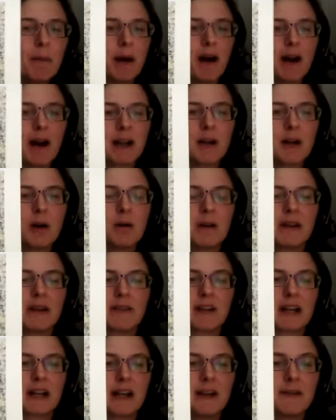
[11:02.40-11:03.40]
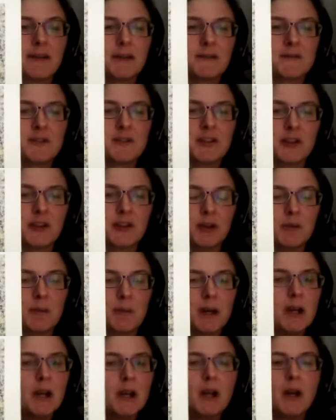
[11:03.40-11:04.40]
I call it the cliff of doom.
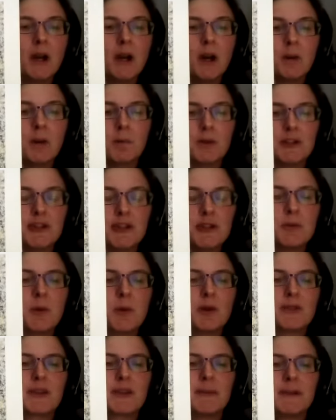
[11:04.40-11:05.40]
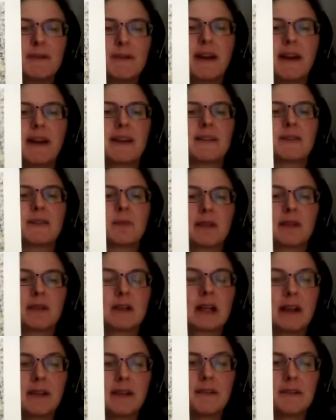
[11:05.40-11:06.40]
Would you want to be faced with the
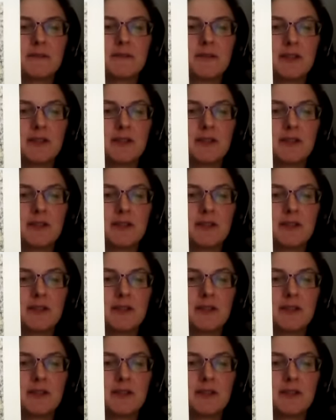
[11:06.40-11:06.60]
cliff of